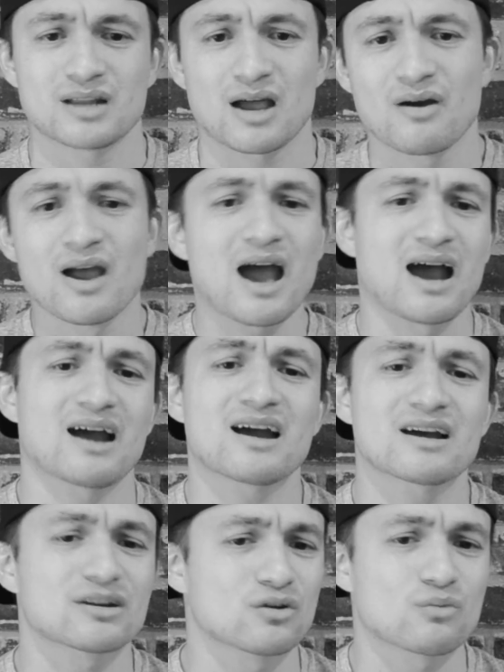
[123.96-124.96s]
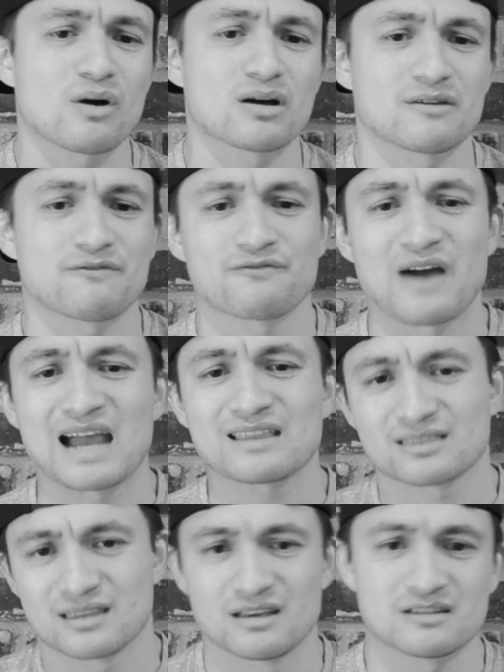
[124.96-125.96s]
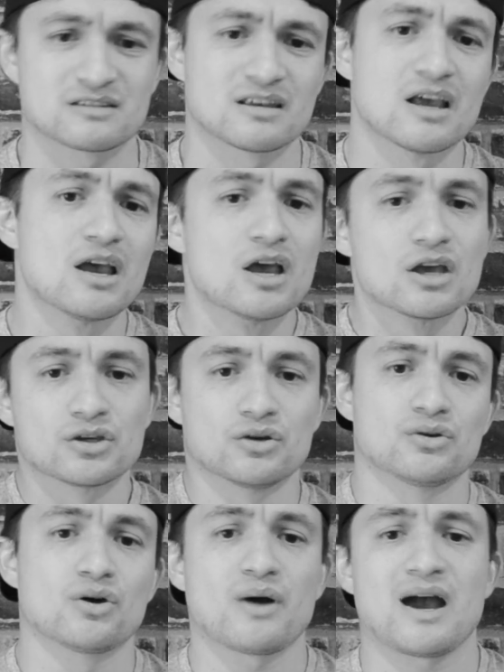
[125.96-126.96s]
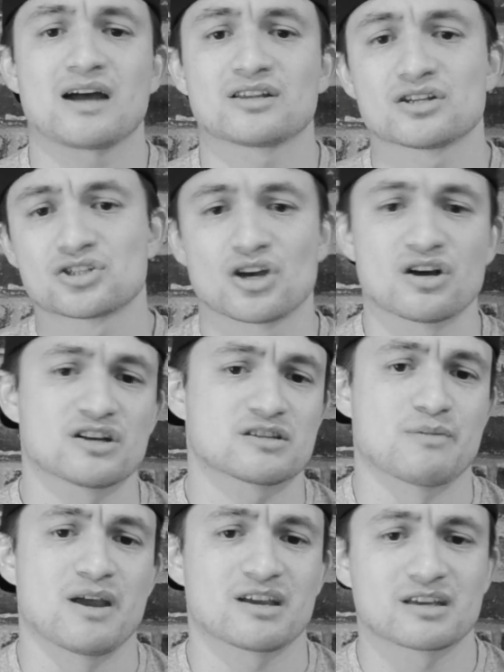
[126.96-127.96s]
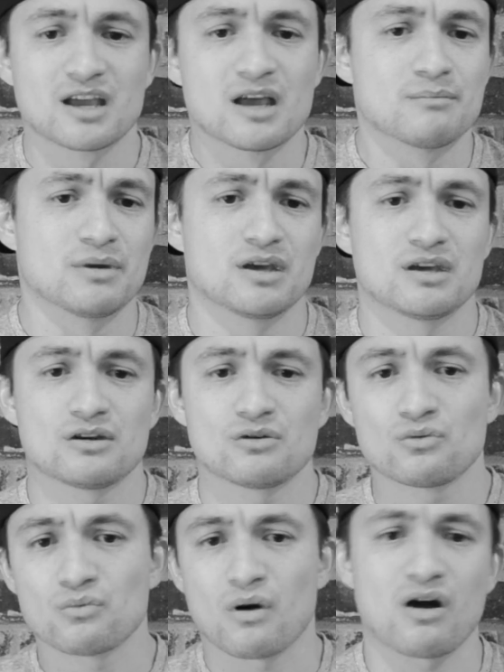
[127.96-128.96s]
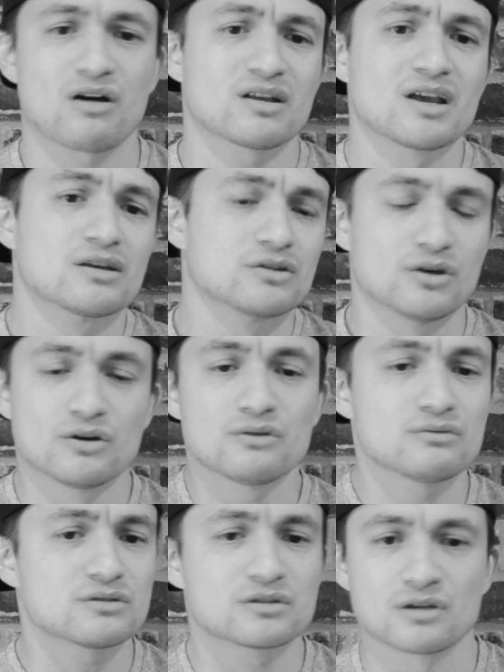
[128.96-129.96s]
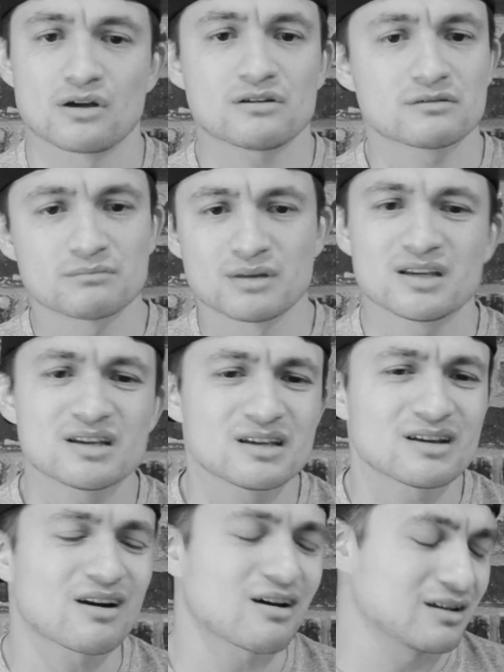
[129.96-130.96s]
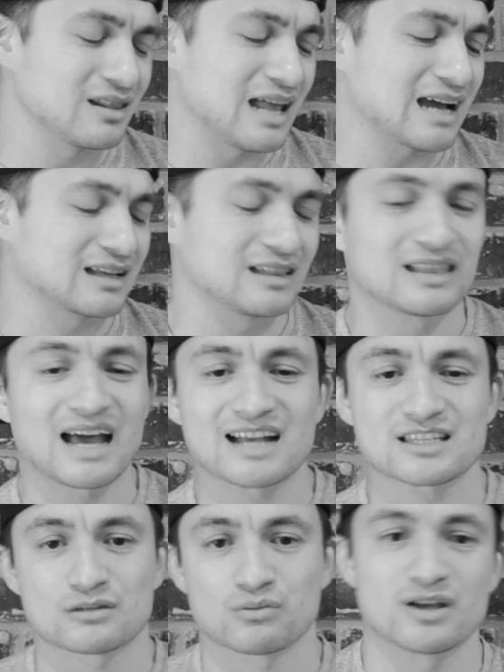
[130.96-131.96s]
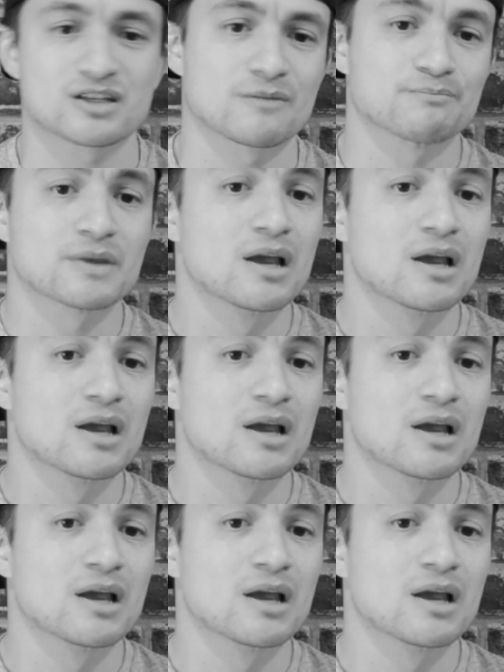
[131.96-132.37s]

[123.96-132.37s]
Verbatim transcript: Now I don't wanna fight this. You know how to just make me want you. Turn me on like a light switch.